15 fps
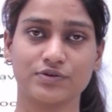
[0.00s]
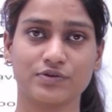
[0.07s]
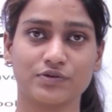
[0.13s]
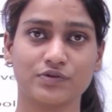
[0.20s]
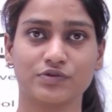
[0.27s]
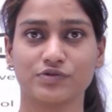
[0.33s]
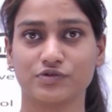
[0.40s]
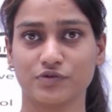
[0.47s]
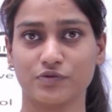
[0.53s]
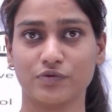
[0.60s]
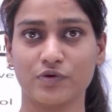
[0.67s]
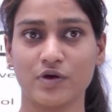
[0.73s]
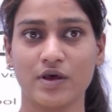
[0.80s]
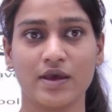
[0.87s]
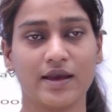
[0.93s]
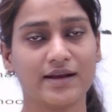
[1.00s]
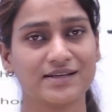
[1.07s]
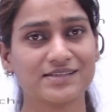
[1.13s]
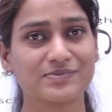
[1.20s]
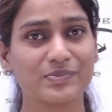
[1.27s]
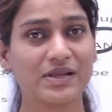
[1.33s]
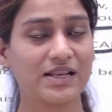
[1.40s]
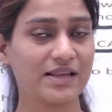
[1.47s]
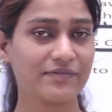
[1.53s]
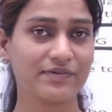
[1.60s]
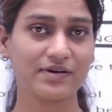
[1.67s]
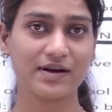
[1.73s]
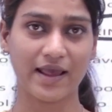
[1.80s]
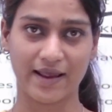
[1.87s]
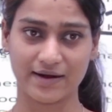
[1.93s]
So it is
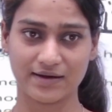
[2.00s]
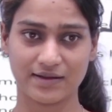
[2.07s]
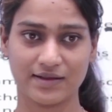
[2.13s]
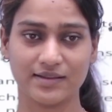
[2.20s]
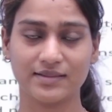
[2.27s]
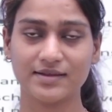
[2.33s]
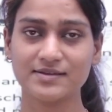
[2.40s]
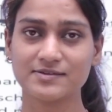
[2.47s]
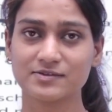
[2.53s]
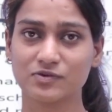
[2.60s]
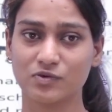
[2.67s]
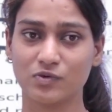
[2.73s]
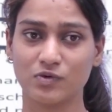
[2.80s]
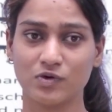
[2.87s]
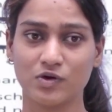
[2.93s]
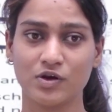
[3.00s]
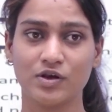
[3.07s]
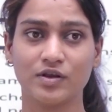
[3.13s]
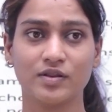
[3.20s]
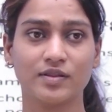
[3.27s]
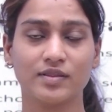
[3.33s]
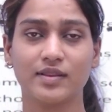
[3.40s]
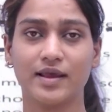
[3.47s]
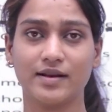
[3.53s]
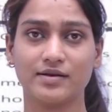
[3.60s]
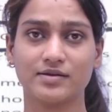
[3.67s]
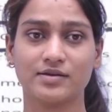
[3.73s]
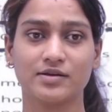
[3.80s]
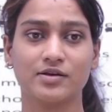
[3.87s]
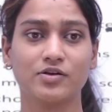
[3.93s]
believed that in this school that
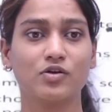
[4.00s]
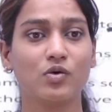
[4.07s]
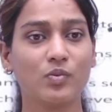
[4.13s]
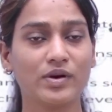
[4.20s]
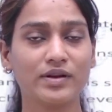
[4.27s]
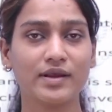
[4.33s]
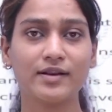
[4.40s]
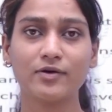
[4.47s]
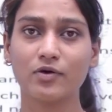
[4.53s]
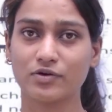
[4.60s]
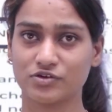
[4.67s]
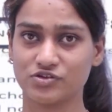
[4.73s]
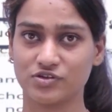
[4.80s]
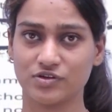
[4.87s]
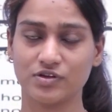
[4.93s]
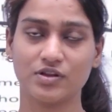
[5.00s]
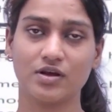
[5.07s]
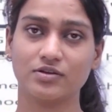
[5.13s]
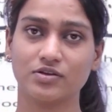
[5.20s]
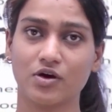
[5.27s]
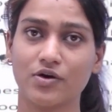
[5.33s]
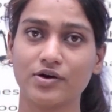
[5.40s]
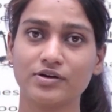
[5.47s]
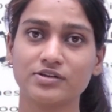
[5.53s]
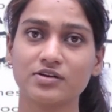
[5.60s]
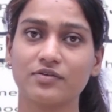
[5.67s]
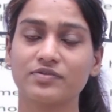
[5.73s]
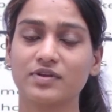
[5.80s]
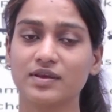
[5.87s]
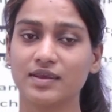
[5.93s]
no one can question the authority
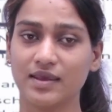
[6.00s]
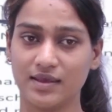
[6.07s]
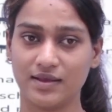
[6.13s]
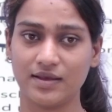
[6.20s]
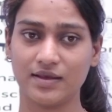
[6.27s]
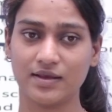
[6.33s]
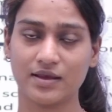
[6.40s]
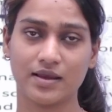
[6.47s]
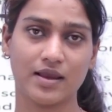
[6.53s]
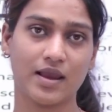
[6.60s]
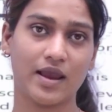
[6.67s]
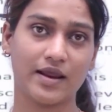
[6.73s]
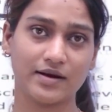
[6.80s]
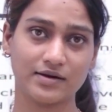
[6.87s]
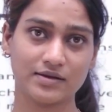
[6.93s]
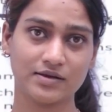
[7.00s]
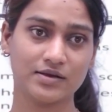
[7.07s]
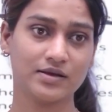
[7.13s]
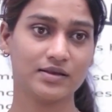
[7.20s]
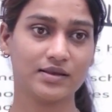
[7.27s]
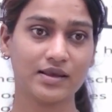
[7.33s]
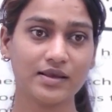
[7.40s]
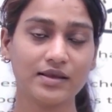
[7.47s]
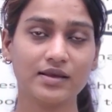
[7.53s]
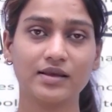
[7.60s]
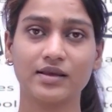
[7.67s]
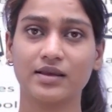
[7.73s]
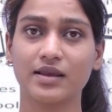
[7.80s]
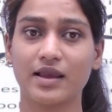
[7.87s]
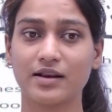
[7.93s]
of the king and king
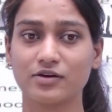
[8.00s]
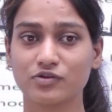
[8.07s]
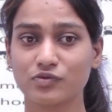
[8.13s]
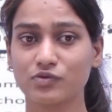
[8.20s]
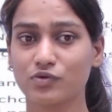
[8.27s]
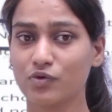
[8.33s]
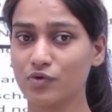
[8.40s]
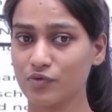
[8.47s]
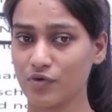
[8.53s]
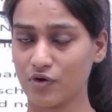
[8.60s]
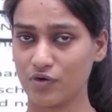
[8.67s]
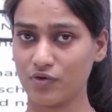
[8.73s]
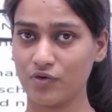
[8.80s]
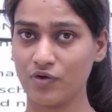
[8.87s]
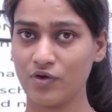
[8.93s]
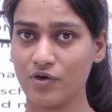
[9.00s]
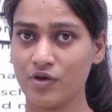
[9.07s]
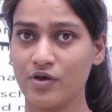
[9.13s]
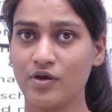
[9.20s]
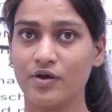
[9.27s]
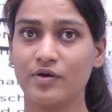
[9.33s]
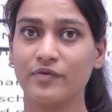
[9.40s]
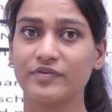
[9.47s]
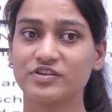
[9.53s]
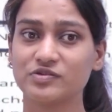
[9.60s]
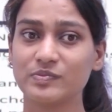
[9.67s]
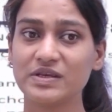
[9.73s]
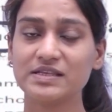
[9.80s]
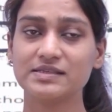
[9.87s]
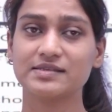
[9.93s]
can do no wrong, which
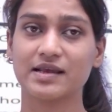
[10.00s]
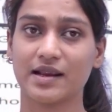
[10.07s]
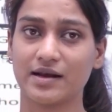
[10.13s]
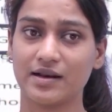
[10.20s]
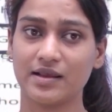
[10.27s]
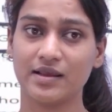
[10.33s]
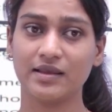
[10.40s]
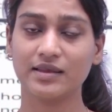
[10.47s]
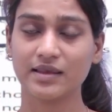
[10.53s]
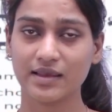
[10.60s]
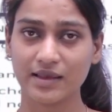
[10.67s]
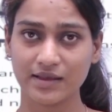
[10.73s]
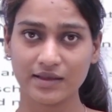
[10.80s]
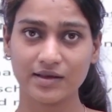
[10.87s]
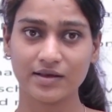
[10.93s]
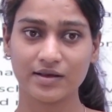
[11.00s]
means that king